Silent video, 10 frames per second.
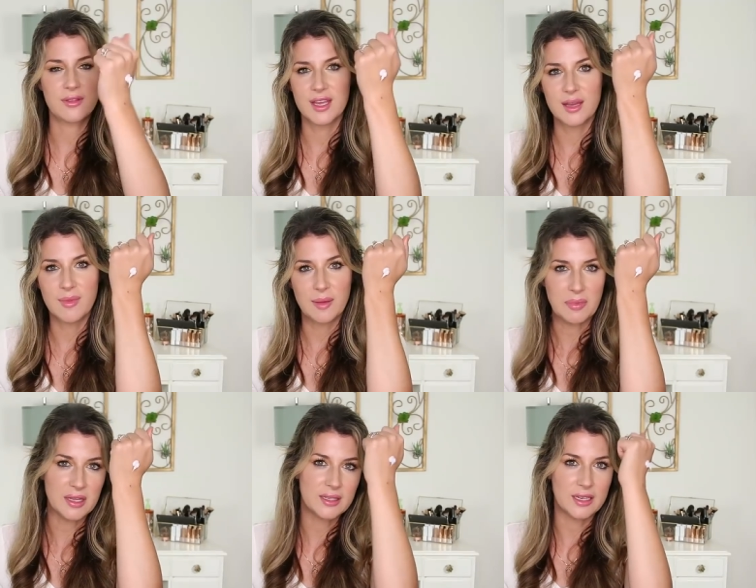You think it
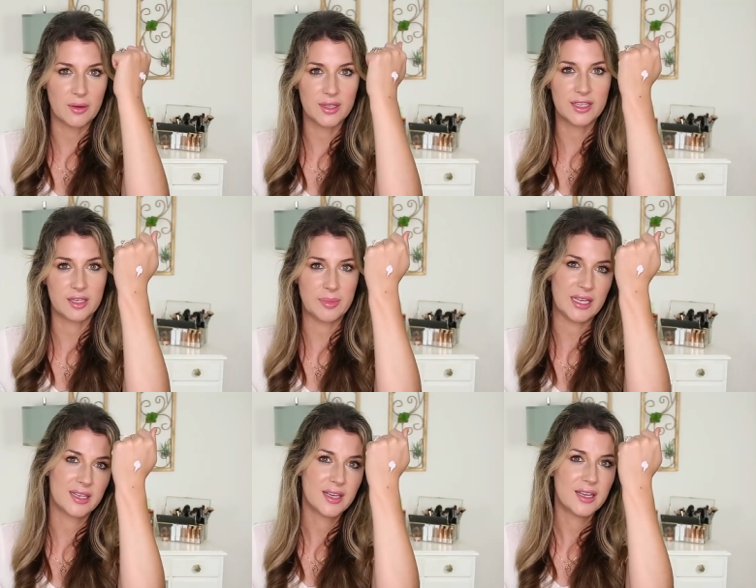might be, you know, a little
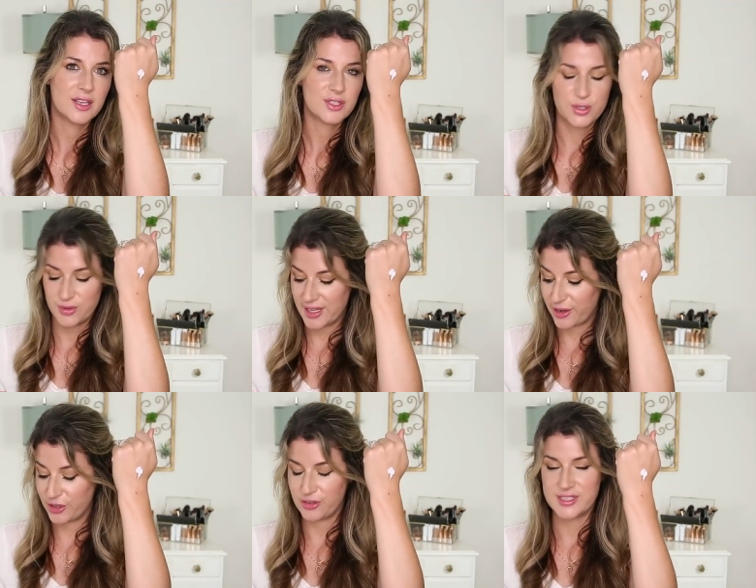bit too
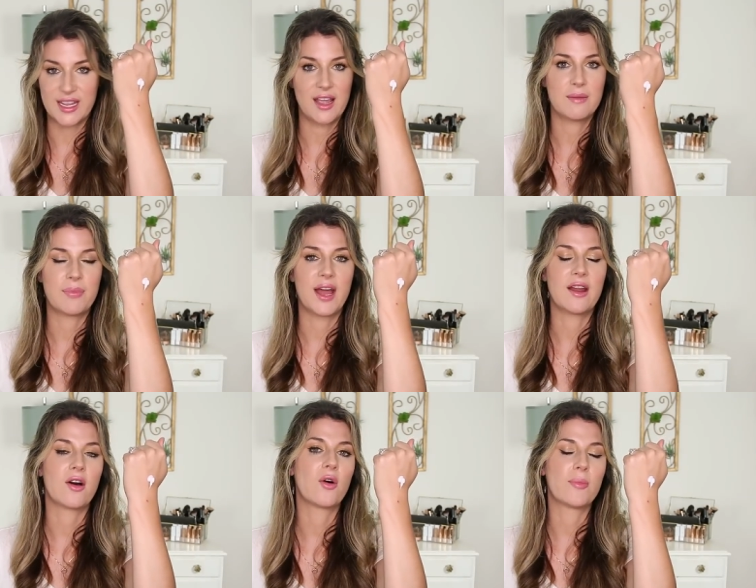thick on your skin,
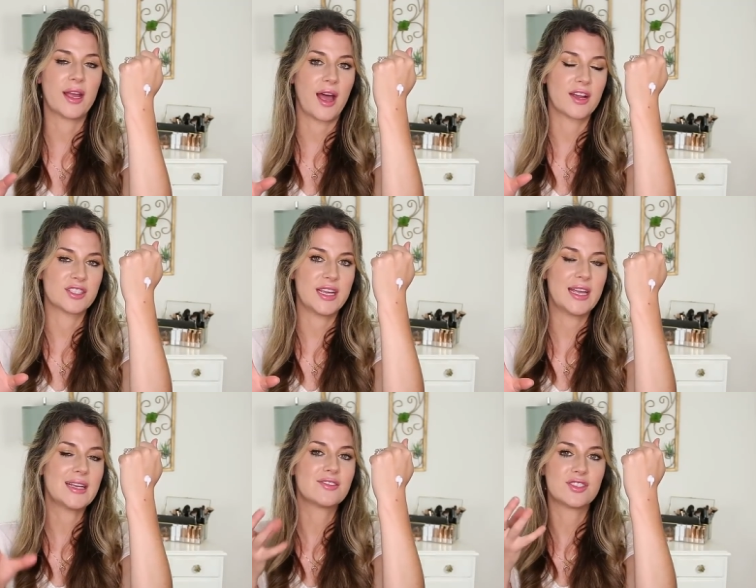but oh my gosh,
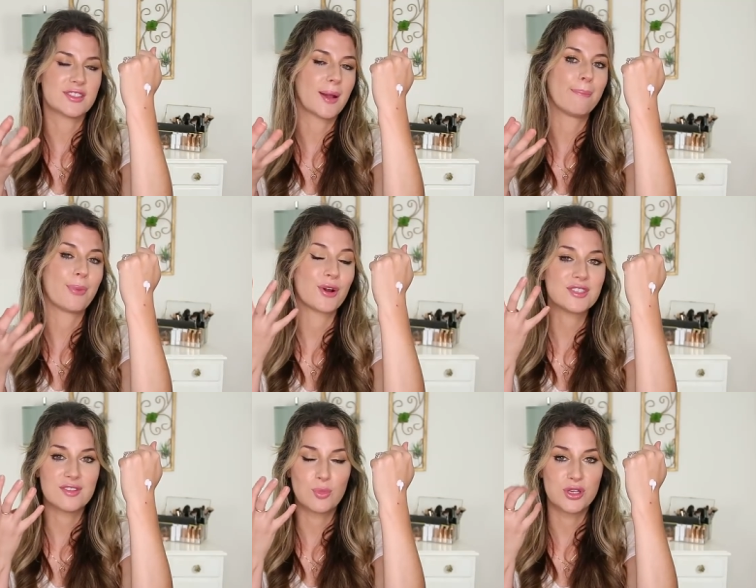it is just a
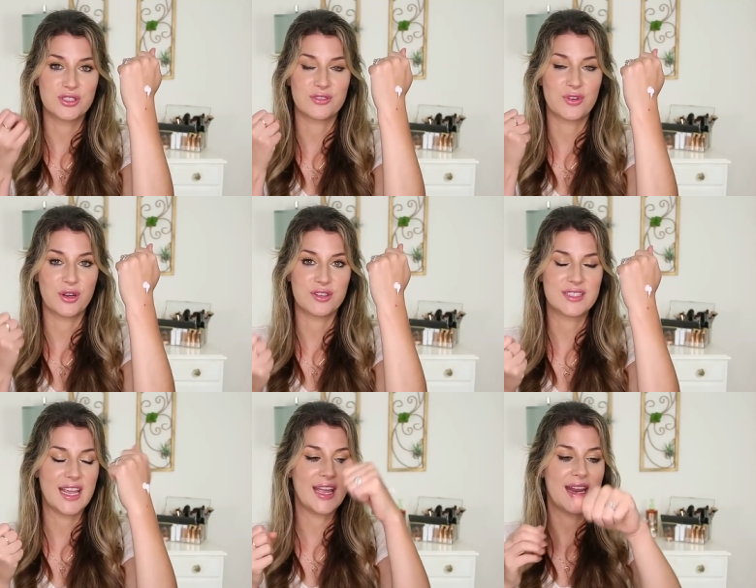burst of moisture for your
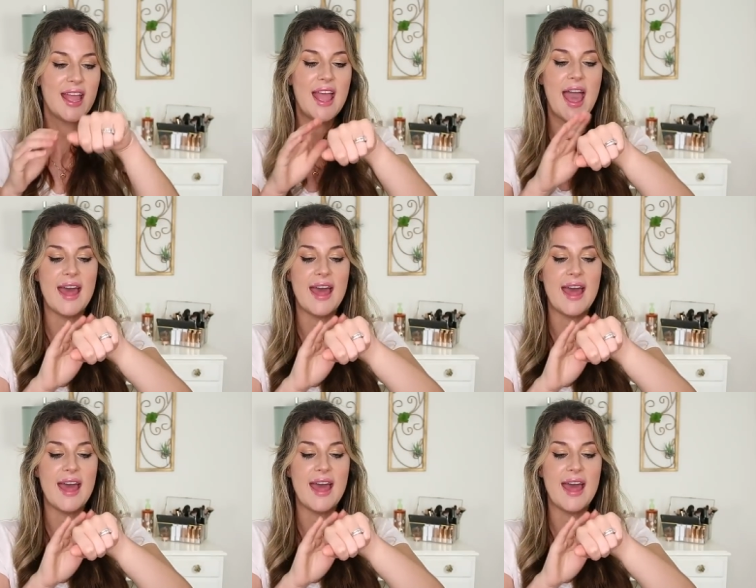skin